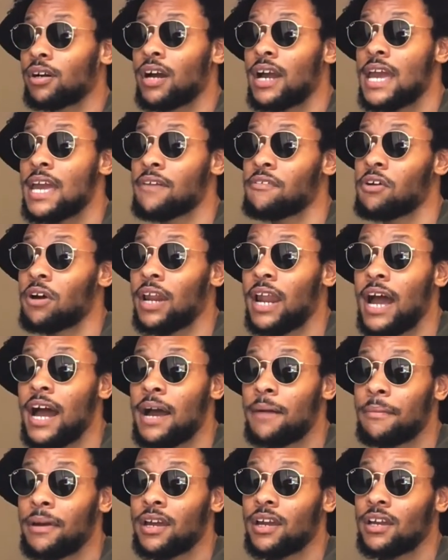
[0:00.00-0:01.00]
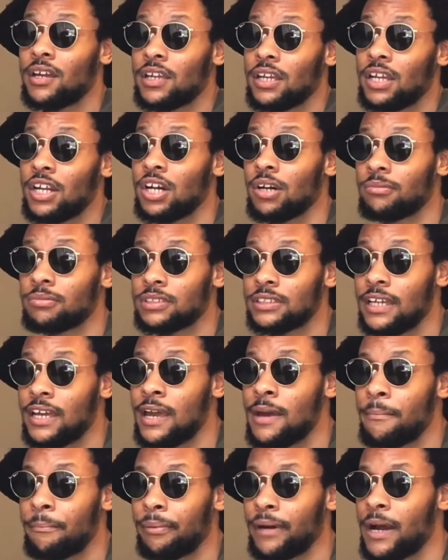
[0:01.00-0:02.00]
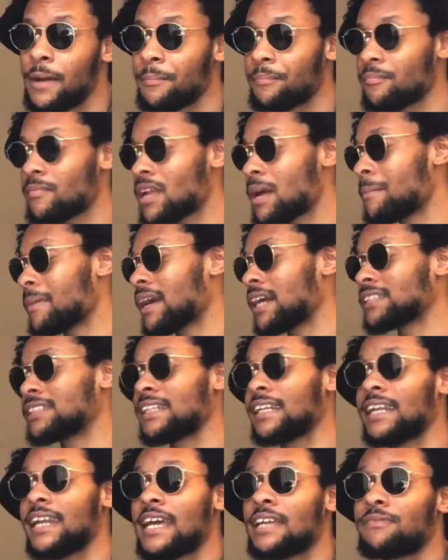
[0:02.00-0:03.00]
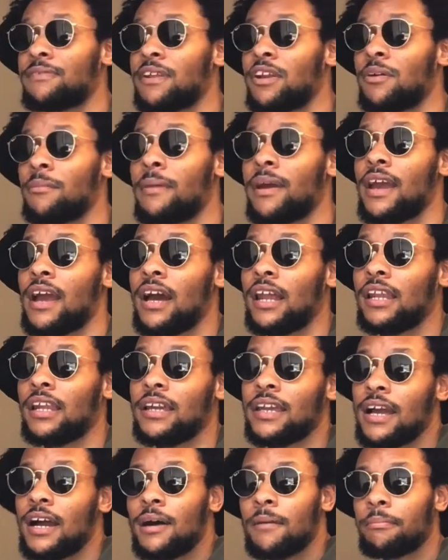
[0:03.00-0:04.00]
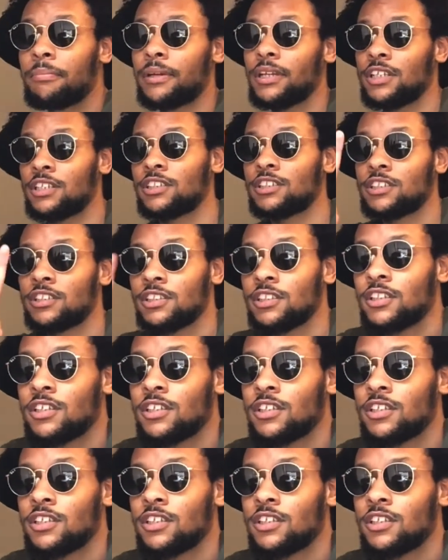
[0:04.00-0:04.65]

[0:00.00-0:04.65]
I ain't gonna lie, man. You know what I'm saying? But I'm gonna catch you in the next video, man. I love y'all. Peace.